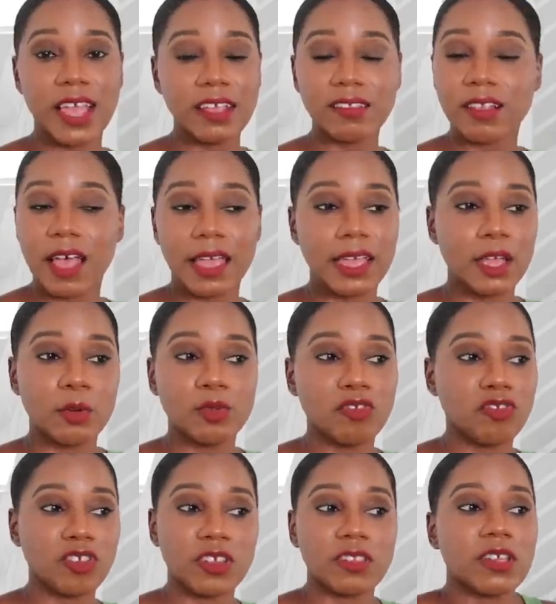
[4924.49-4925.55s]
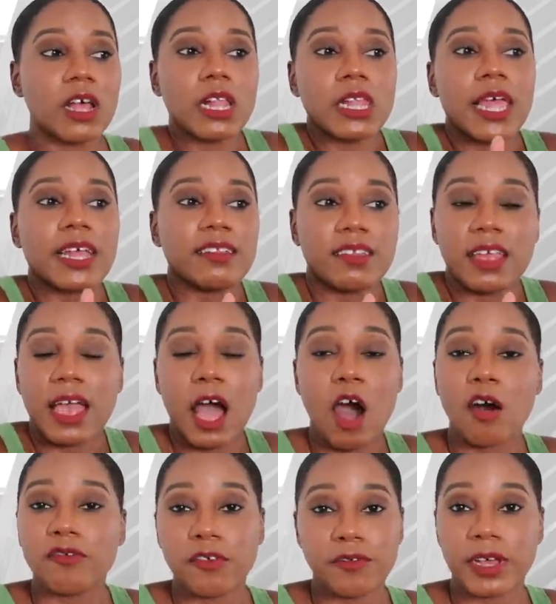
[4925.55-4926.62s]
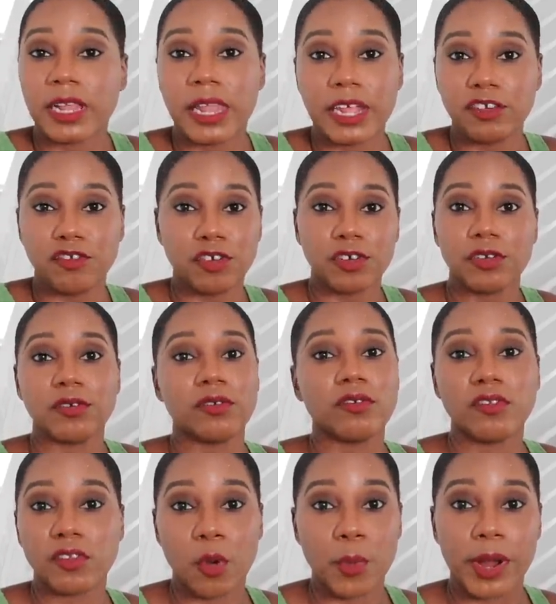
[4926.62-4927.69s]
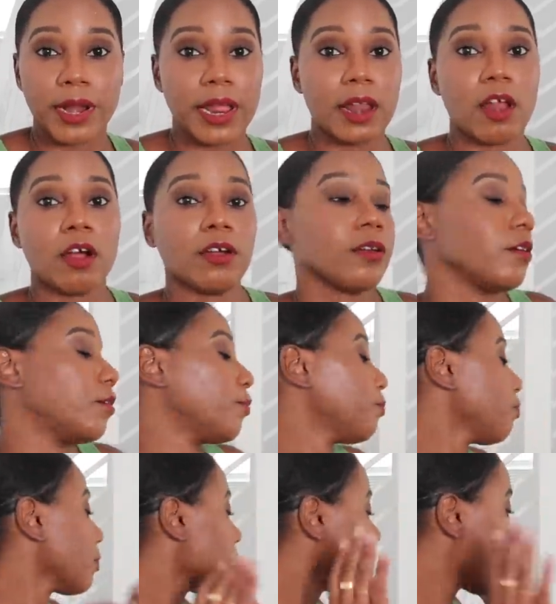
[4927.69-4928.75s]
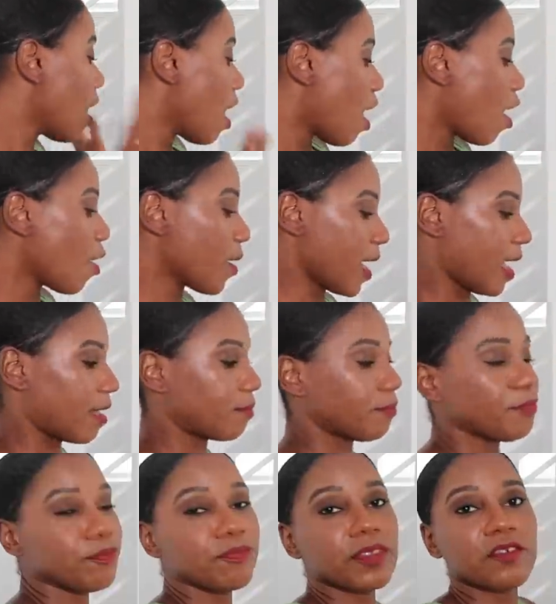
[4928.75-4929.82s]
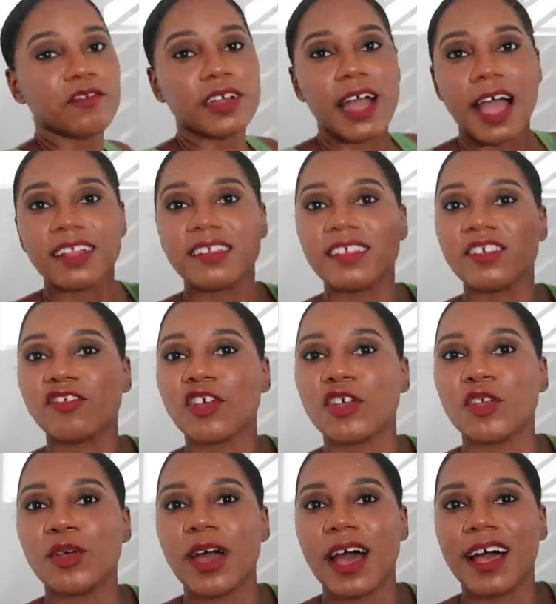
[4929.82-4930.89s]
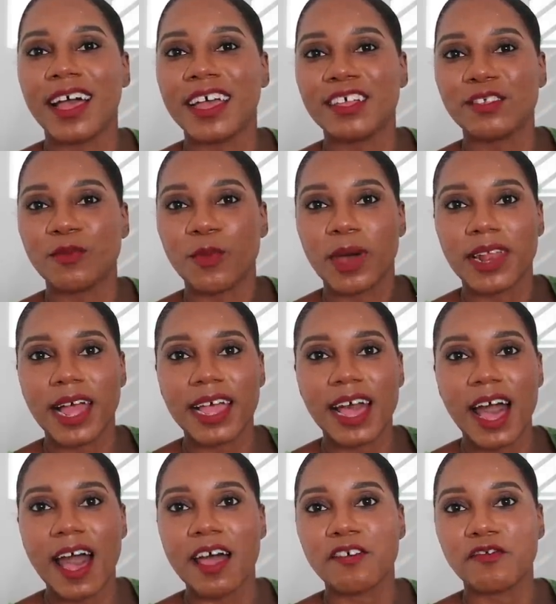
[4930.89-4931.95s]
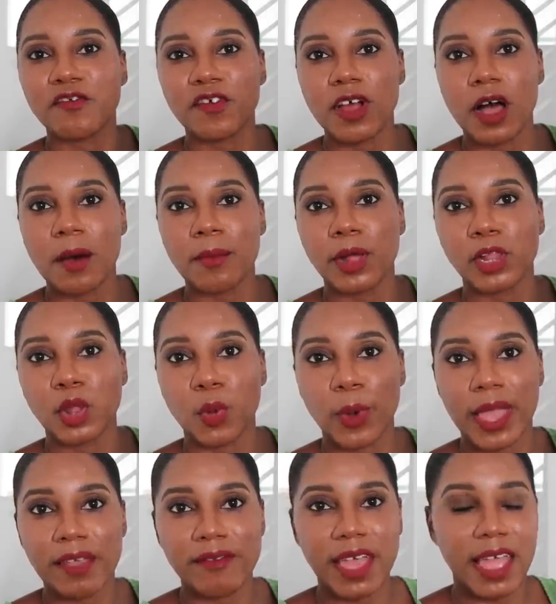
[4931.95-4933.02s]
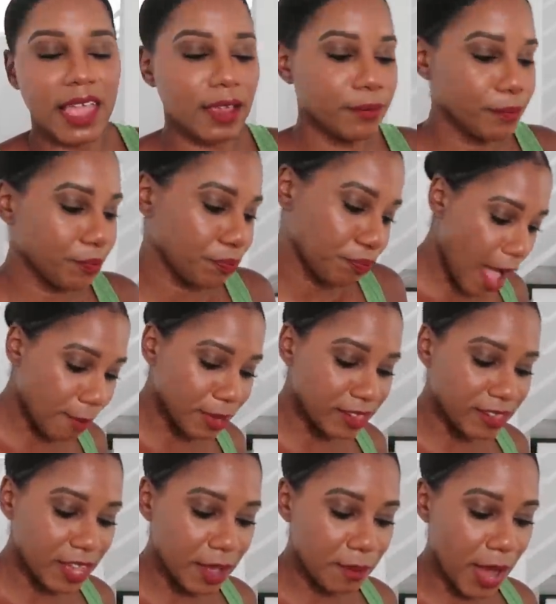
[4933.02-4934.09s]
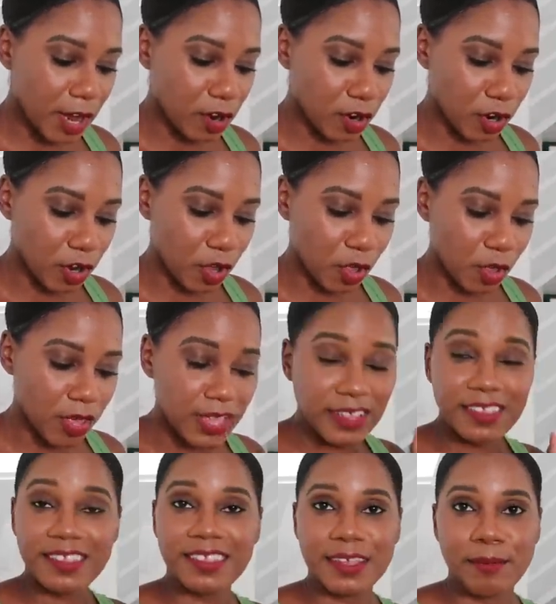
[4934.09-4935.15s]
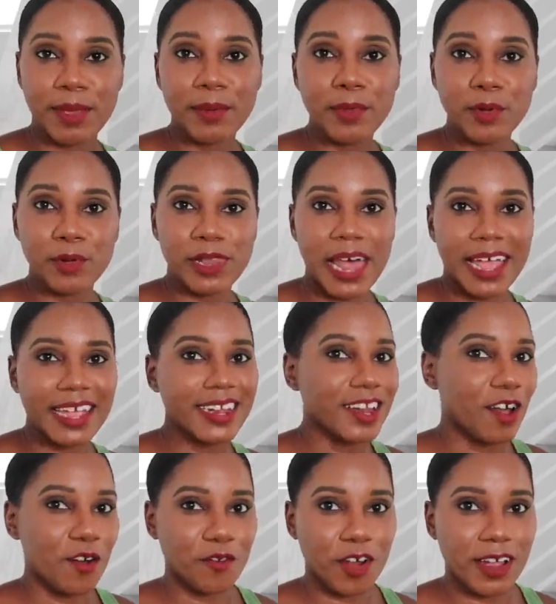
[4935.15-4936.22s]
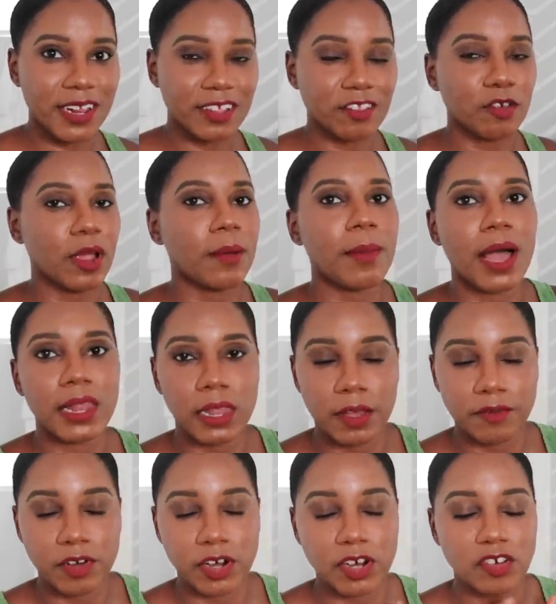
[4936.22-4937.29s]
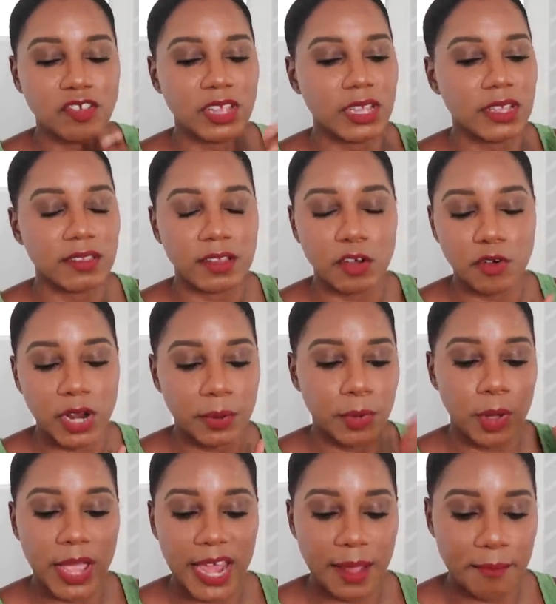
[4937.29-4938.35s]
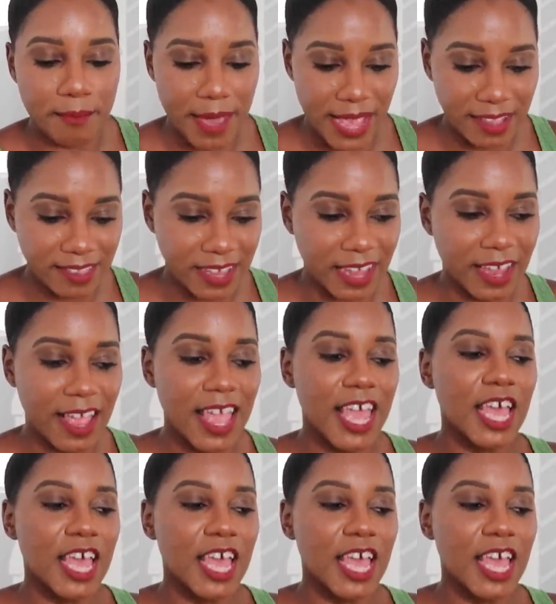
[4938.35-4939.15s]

Tastes like it was just collected off of a glacier somewhere in Antarctica. Okay, forgot to show you guys what I got from Loewe. I've been seeing my girl Simi Moonlight over on Instagram. I love her. She is incredible and amazing.